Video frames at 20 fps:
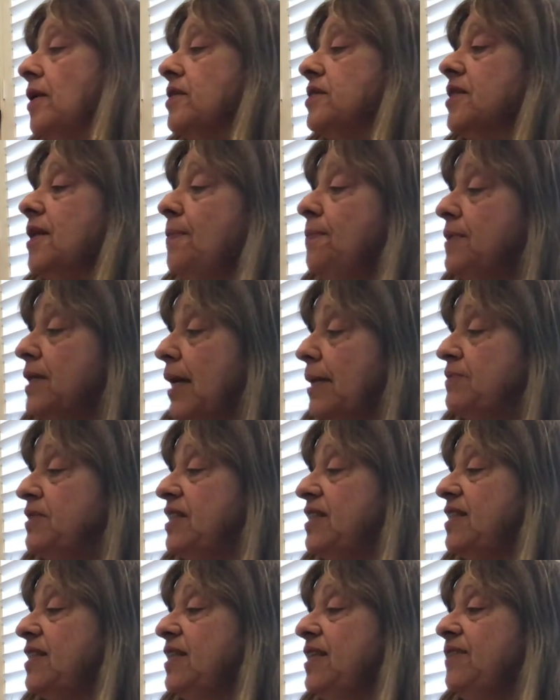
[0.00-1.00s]
Sometimes
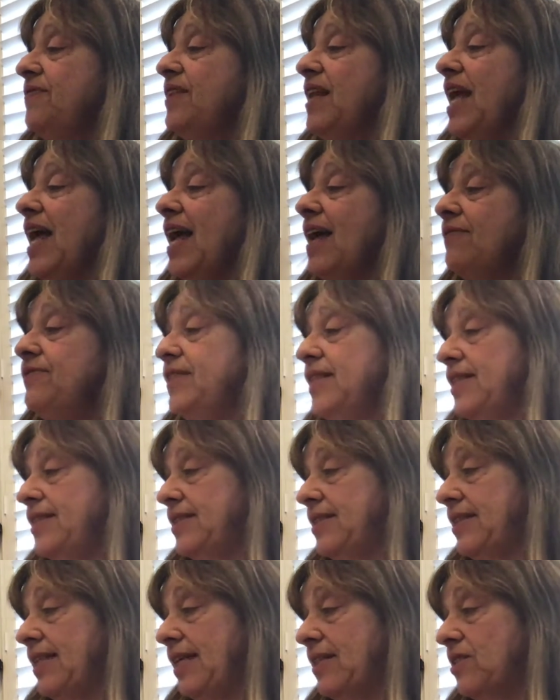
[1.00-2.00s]
she didn't even have 10
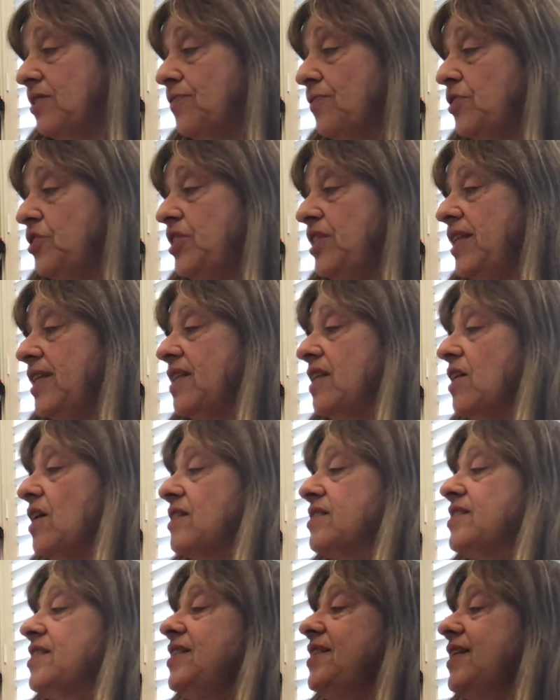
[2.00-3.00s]
cents, for she had
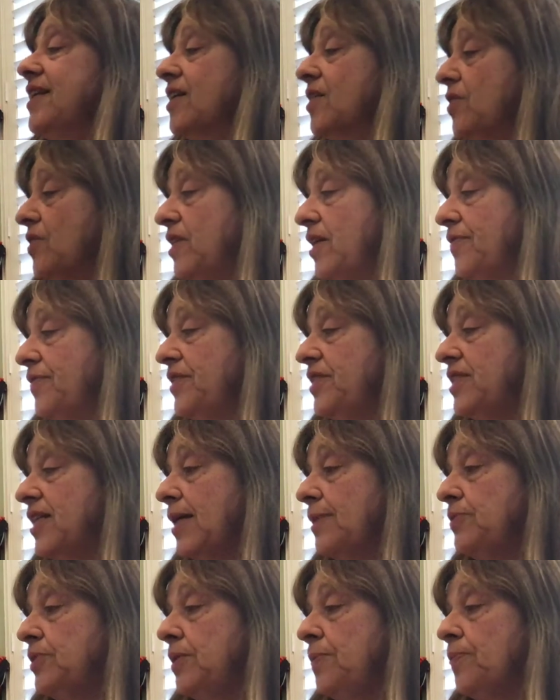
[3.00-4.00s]
lost a nickel every
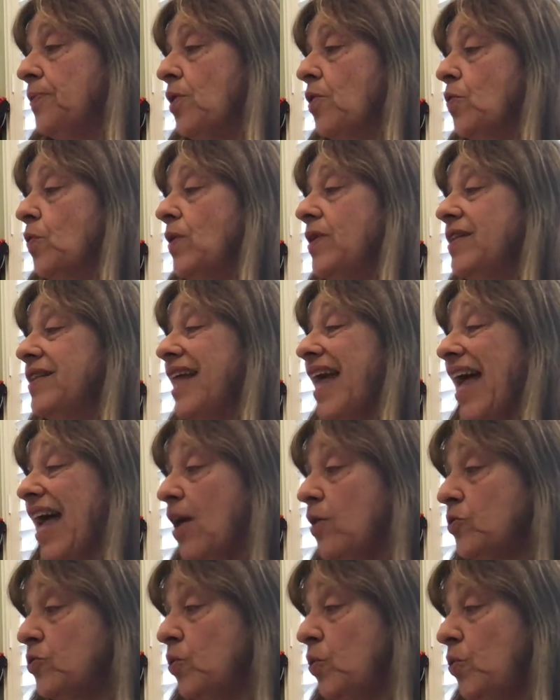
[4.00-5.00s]
time she broke one of the
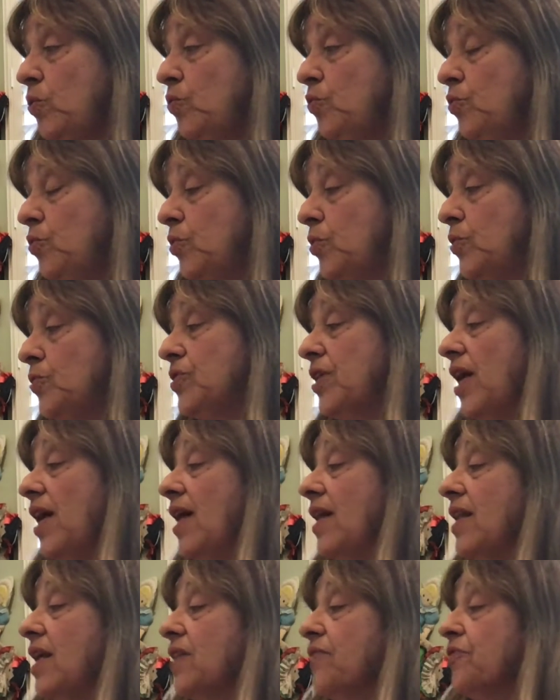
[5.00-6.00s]
household rules,
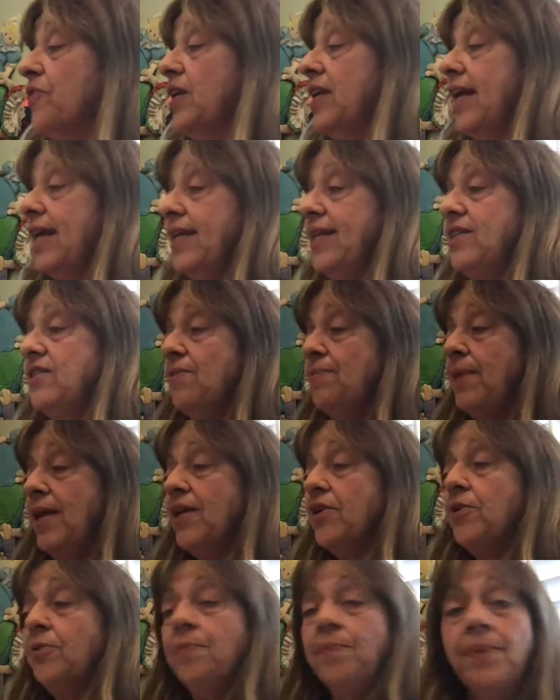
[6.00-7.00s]
like forgetting to
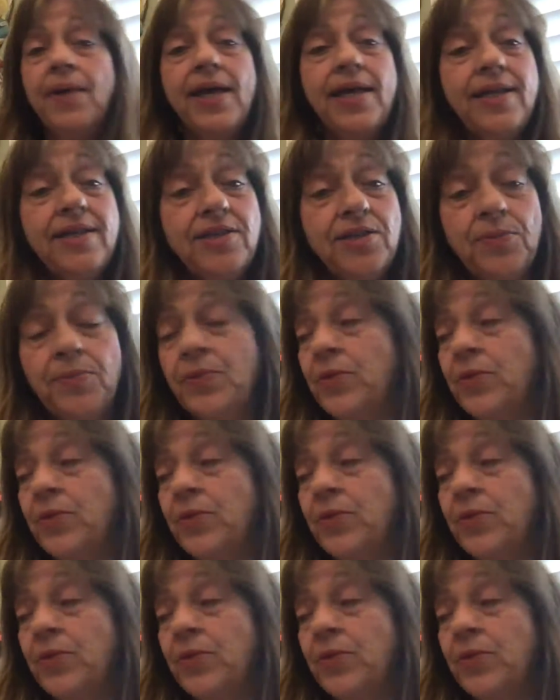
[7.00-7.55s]
make her bed in the